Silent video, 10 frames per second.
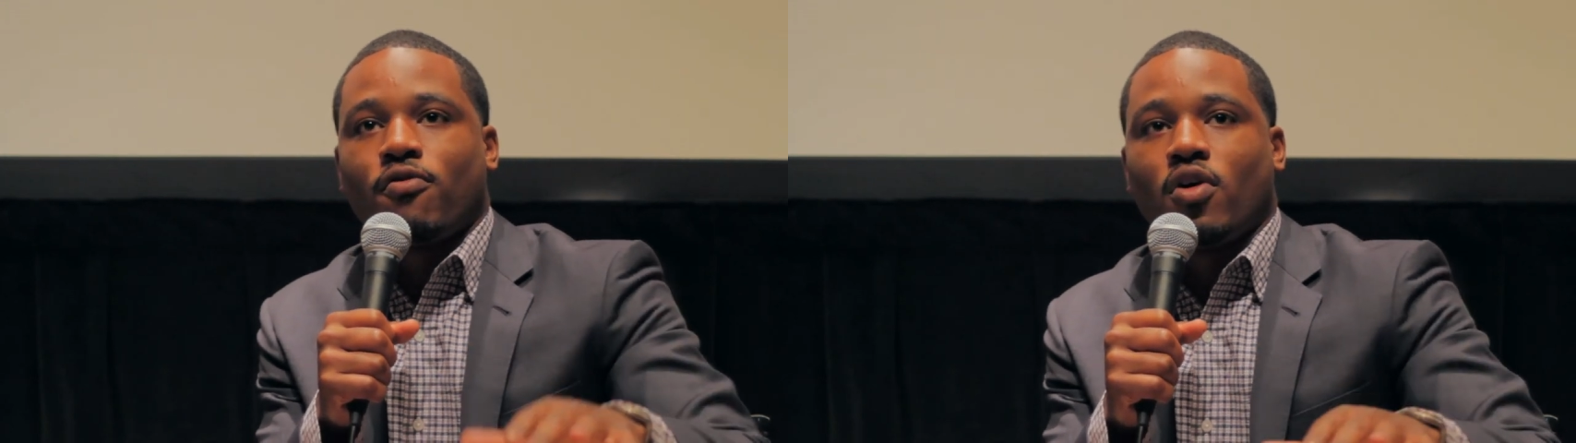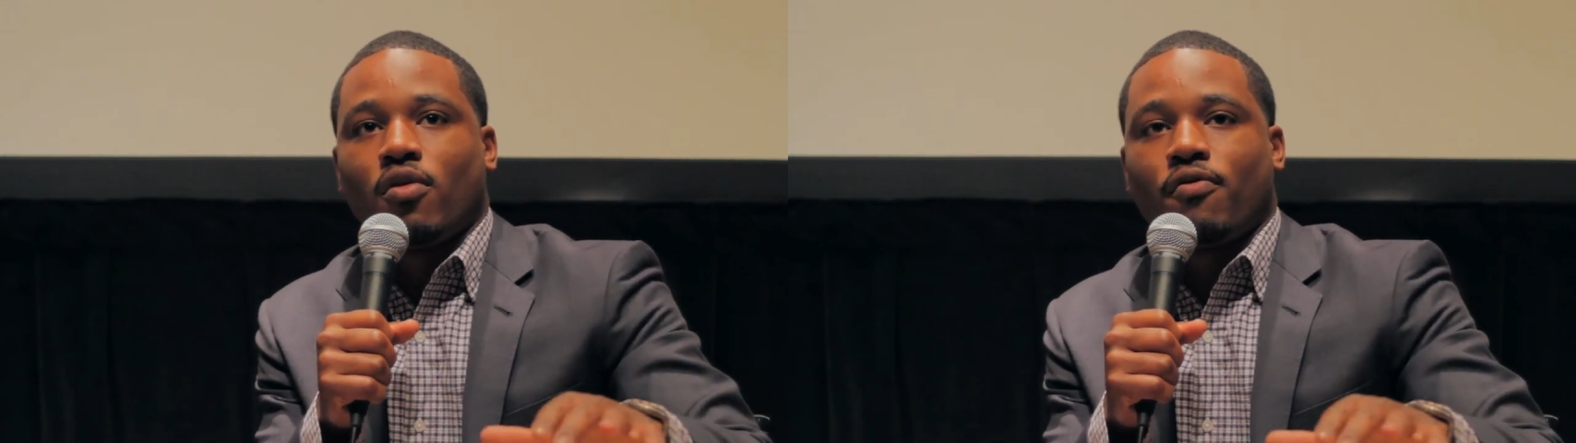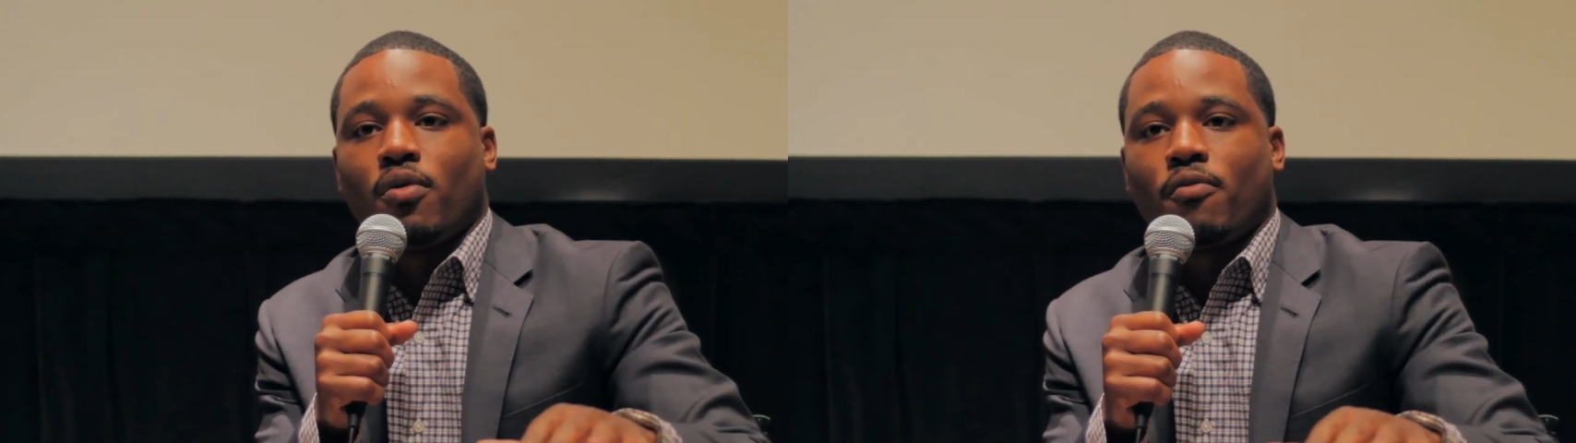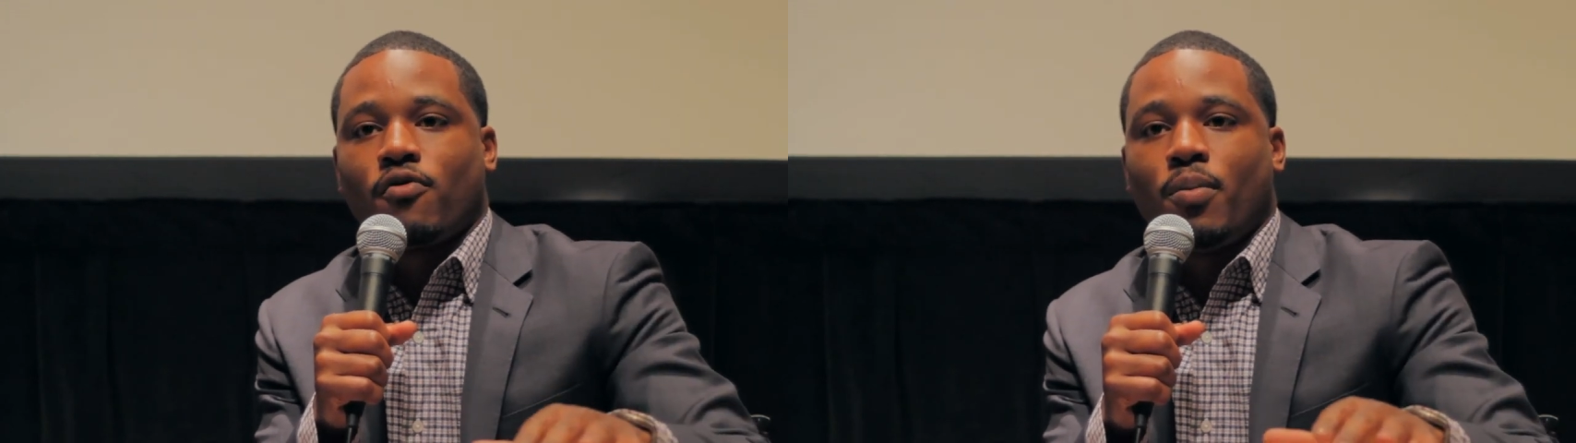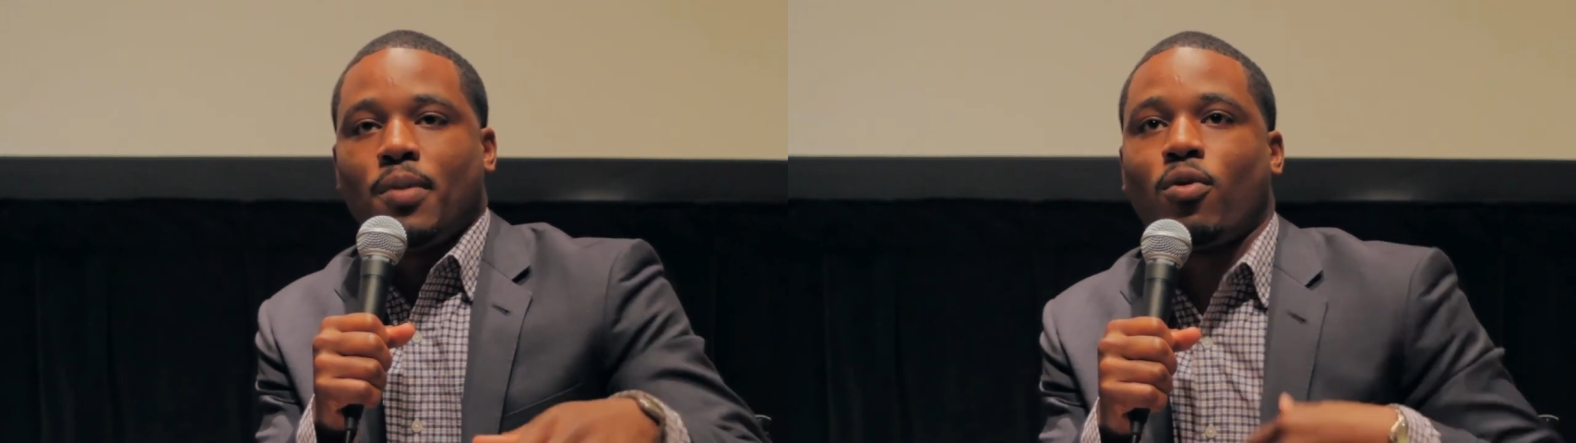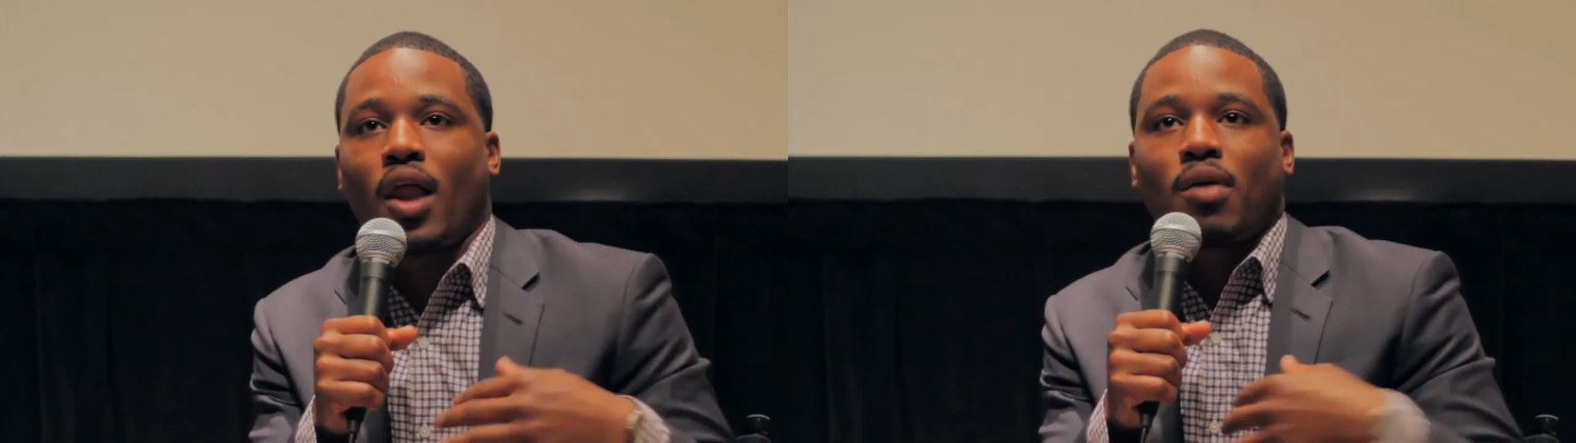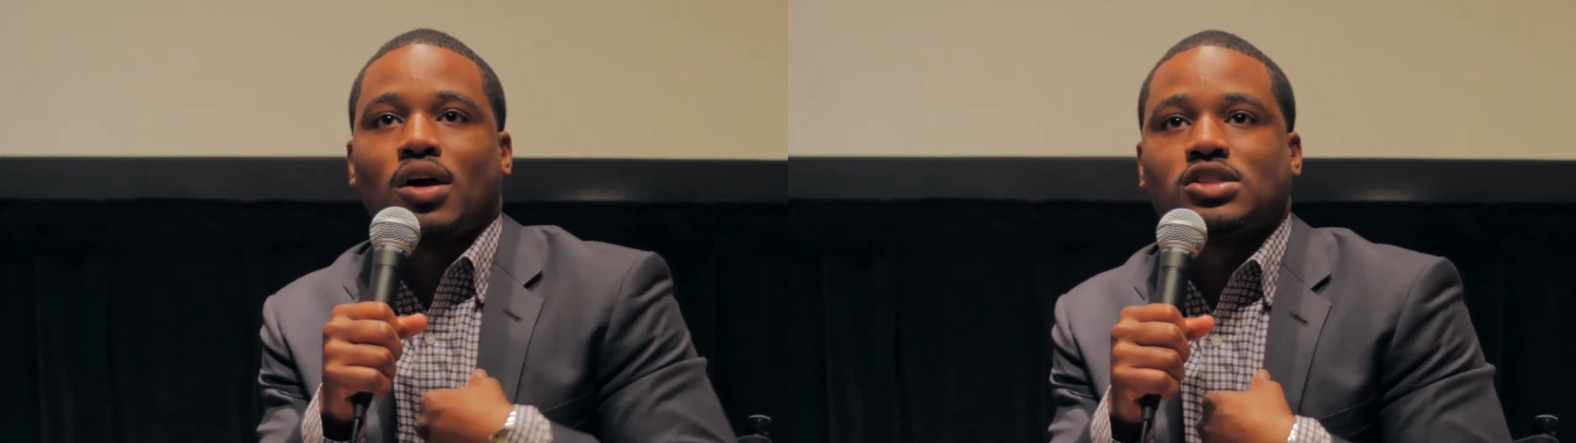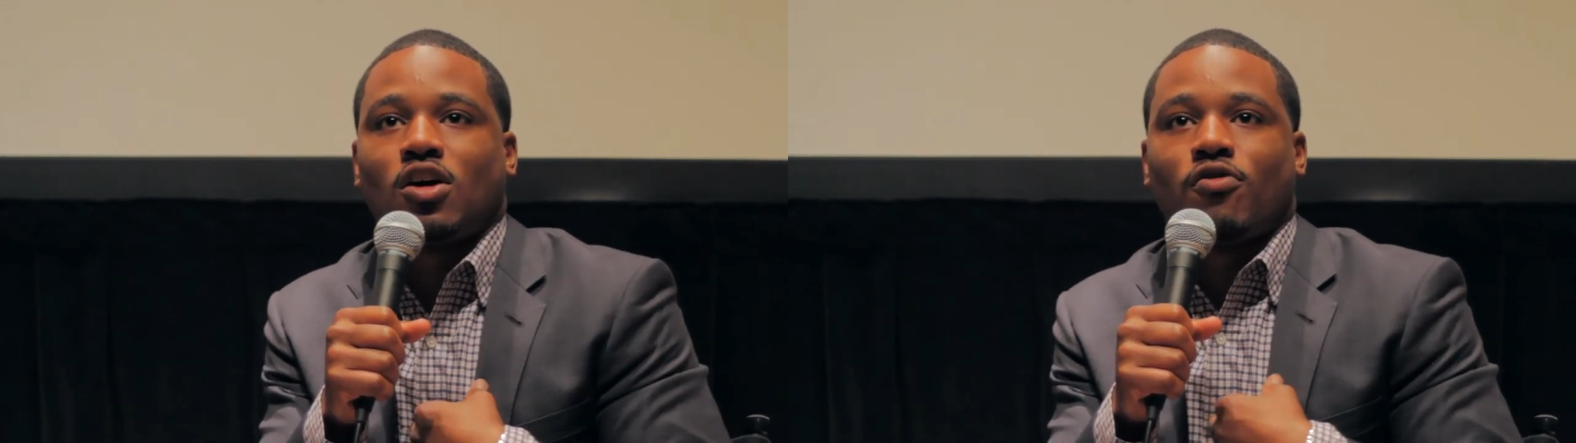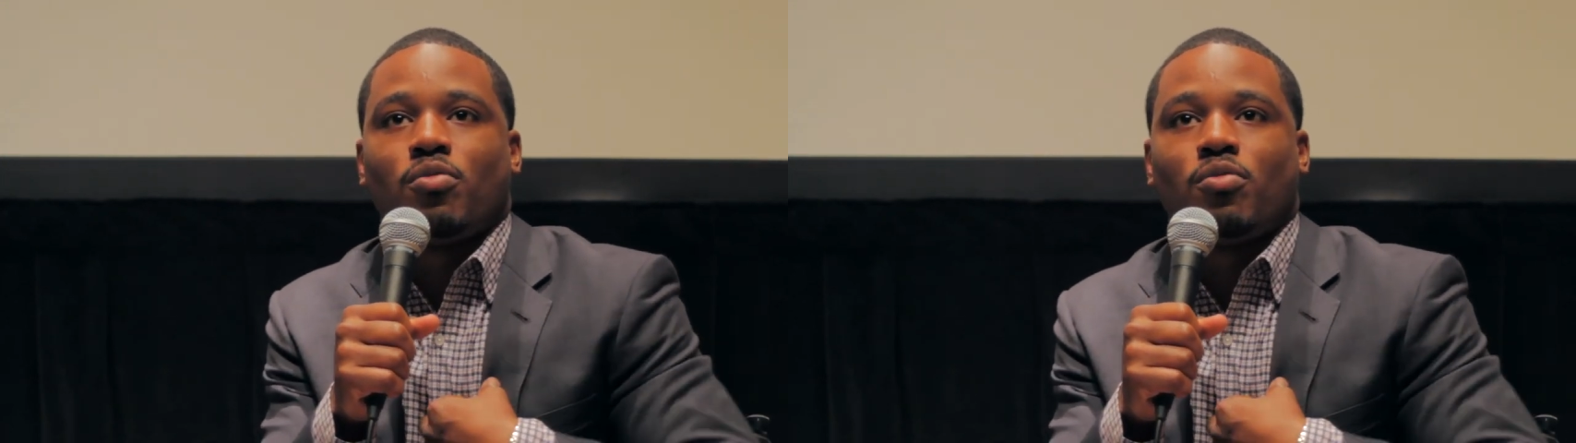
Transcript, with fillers: for, for, for people like myself,